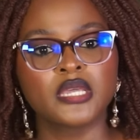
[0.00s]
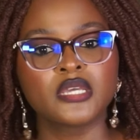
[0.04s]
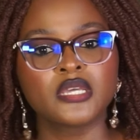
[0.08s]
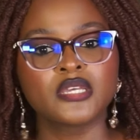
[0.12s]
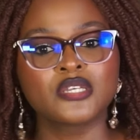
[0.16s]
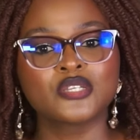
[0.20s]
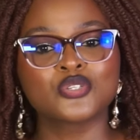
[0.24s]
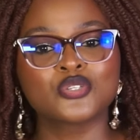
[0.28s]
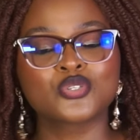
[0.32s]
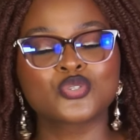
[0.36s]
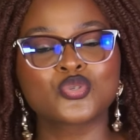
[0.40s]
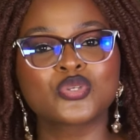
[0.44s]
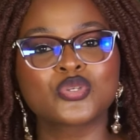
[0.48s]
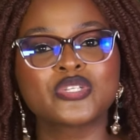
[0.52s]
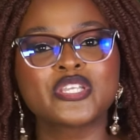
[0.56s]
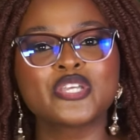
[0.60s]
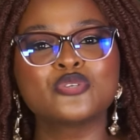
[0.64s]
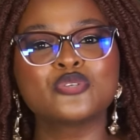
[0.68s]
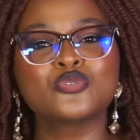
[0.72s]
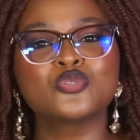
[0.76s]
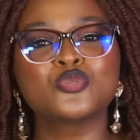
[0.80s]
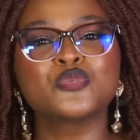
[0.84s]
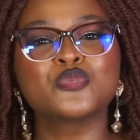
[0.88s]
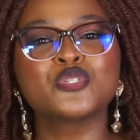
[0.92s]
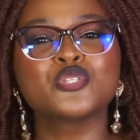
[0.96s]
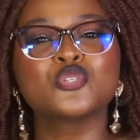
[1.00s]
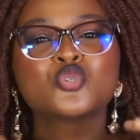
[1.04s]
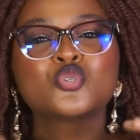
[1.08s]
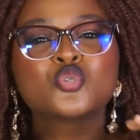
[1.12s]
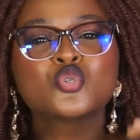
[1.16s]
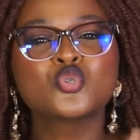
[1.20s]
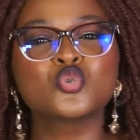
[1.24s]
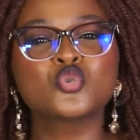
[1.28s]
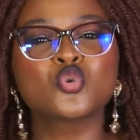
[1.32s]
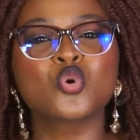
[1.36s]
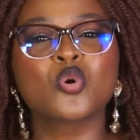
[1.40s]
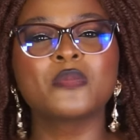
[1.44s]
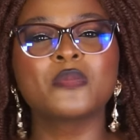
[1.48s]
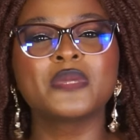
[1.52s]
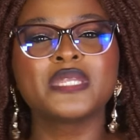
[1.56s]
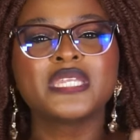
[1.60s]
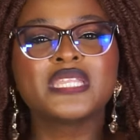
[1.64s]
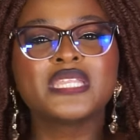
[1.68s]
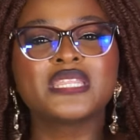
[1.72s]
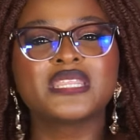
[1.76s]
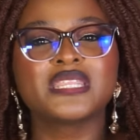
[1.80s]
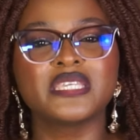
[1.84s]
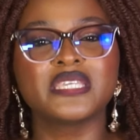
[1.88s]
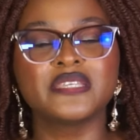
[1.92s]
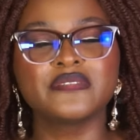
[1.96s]
So there used to be so
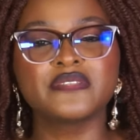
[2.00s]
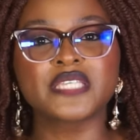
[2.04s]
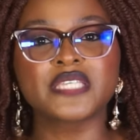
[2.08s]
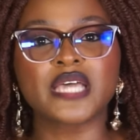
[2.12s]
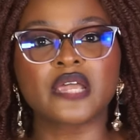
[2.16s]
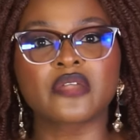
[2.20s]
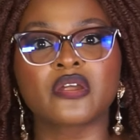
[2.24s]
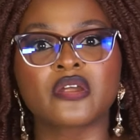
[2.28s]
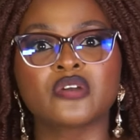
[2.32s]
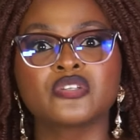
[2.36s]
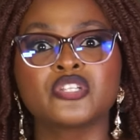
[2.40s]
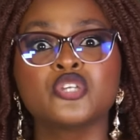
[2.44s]
many thieves around.